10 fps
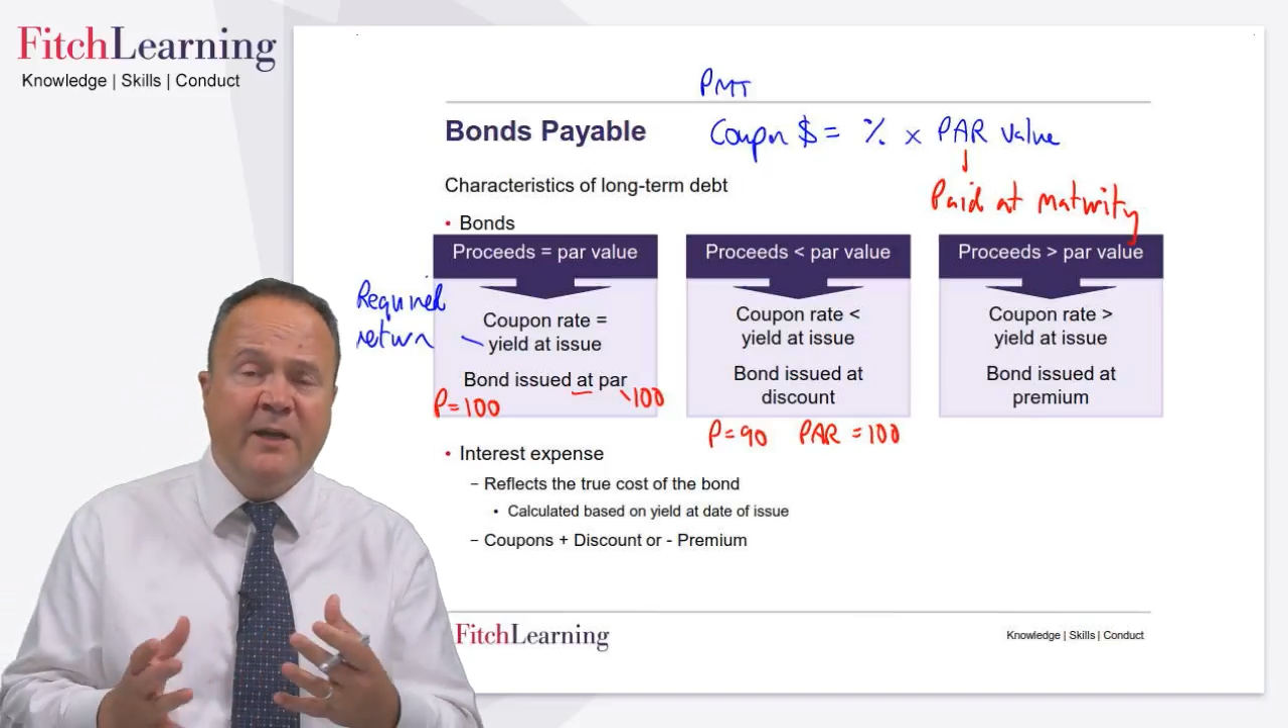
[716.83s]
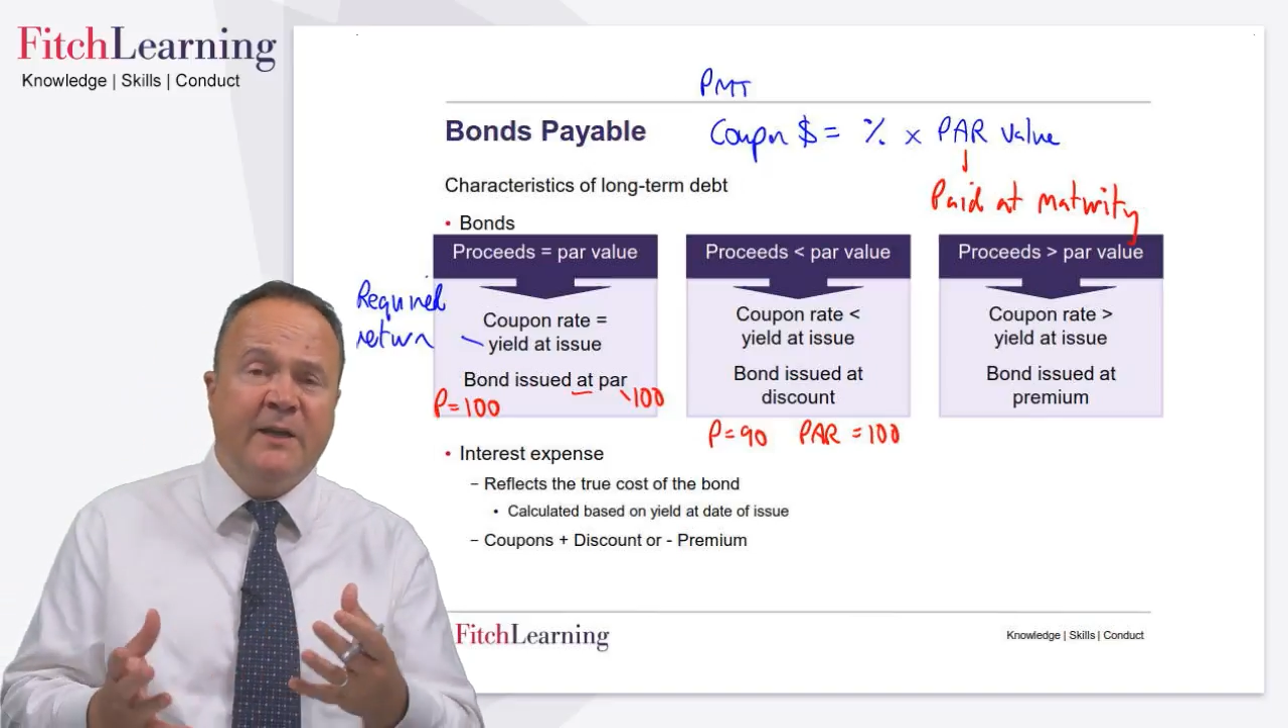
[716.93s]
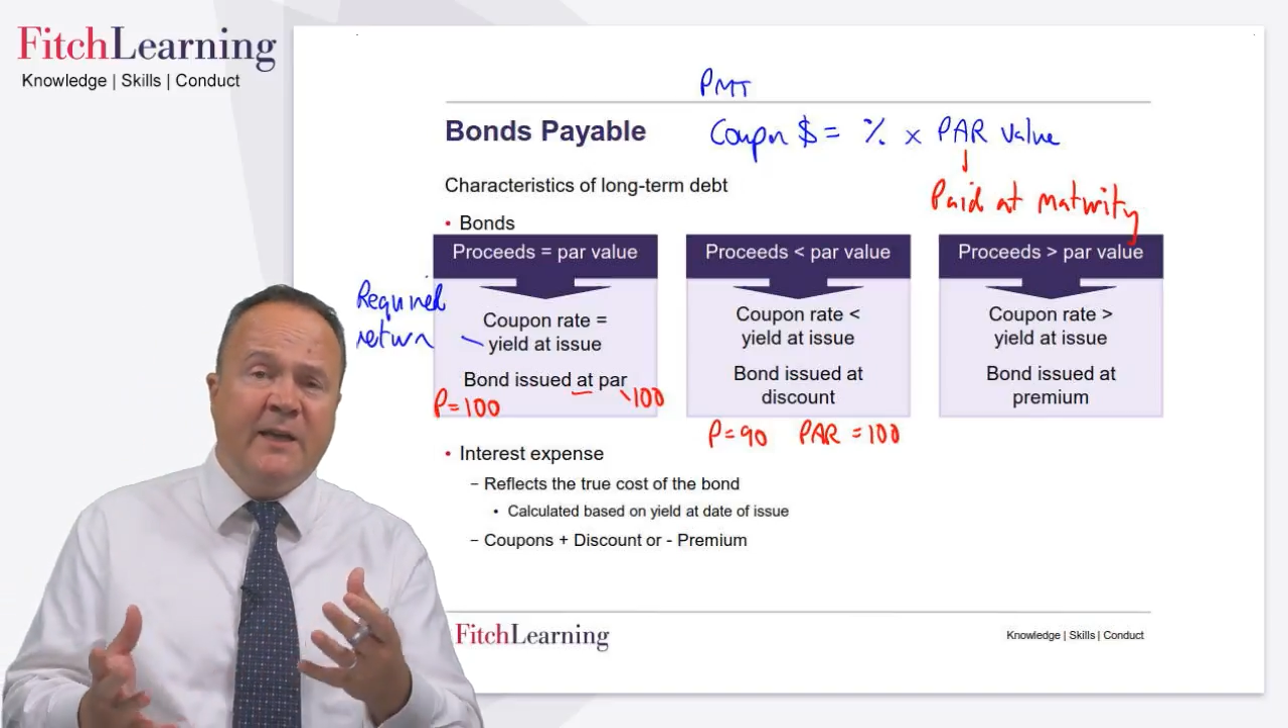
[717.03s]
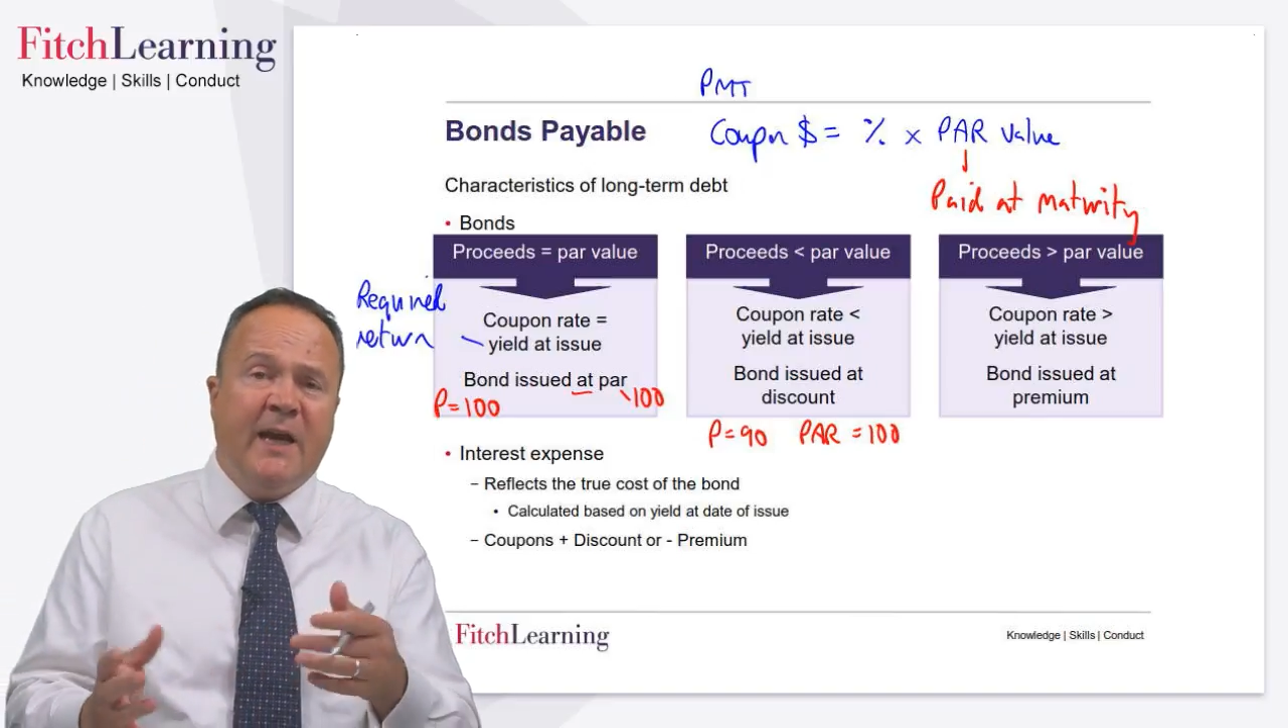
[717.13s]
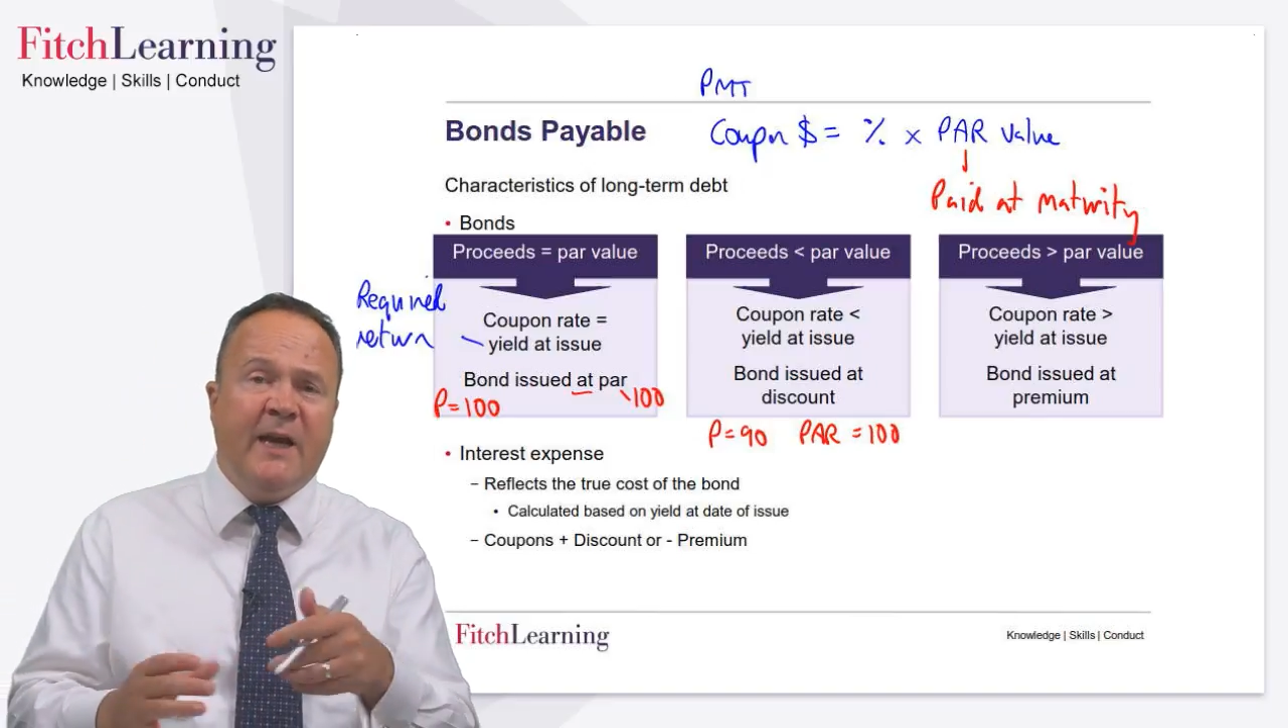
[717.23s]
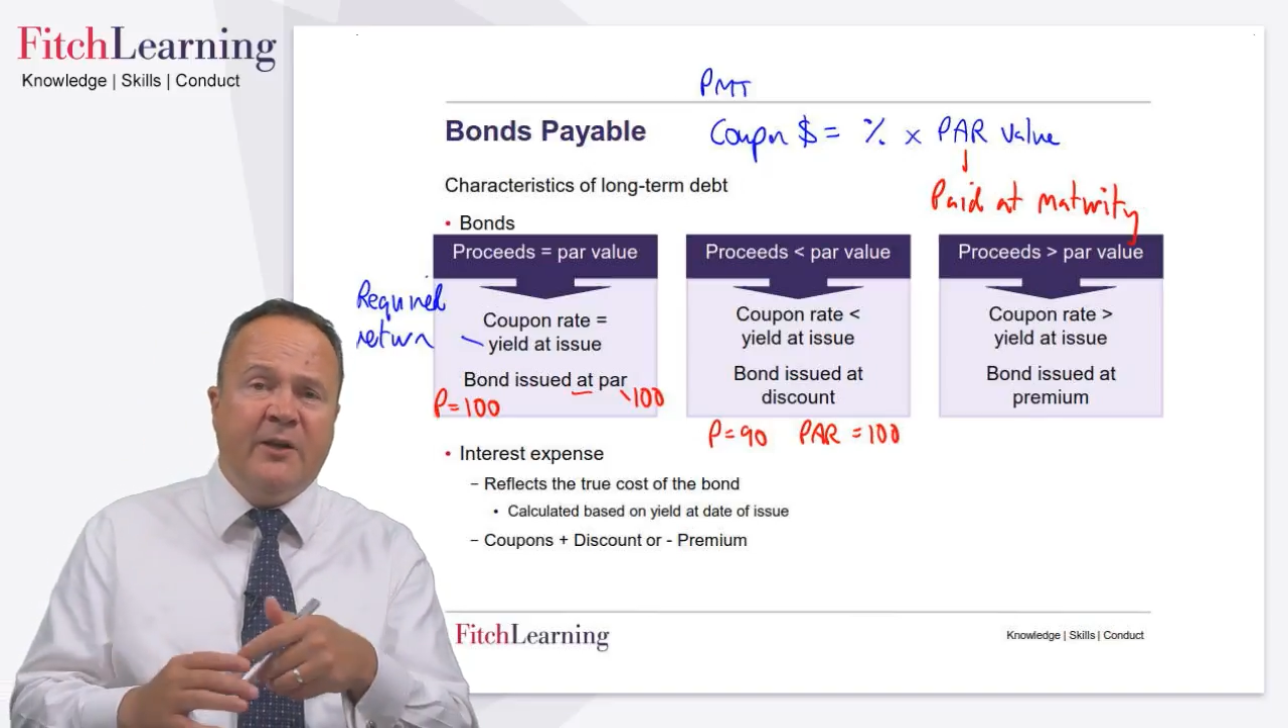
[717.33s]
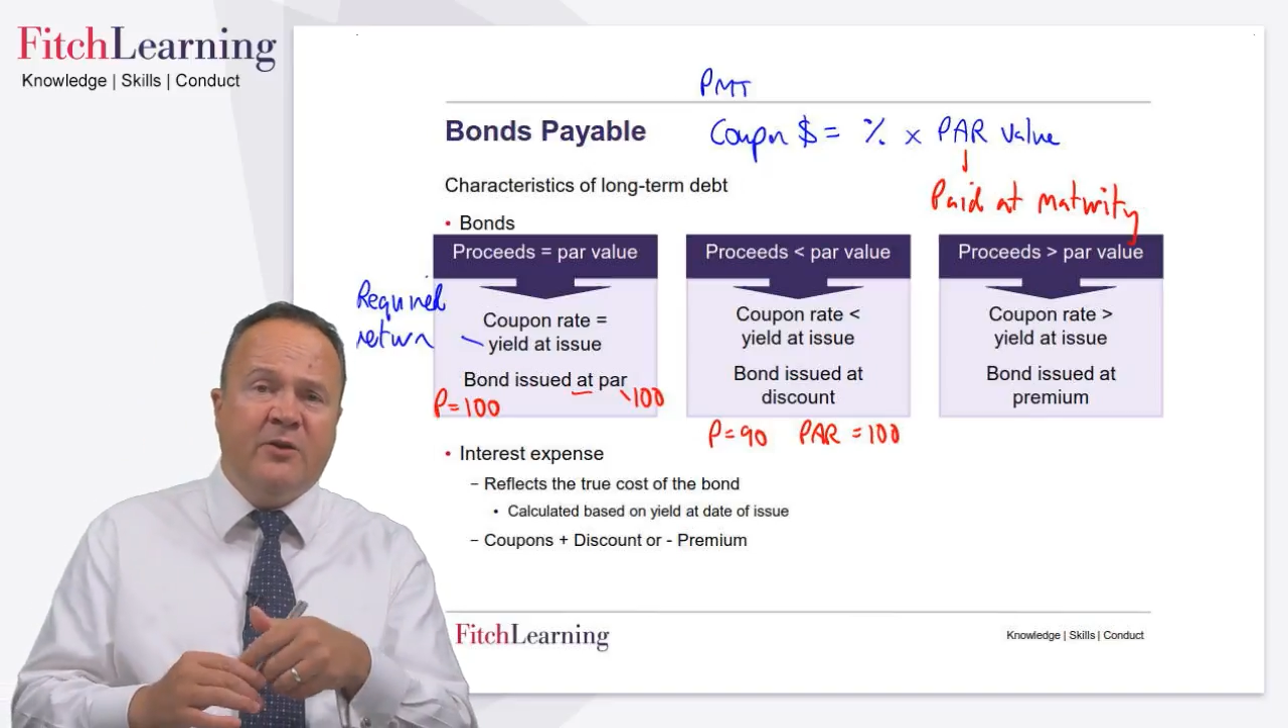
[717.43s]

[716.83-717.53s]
a gain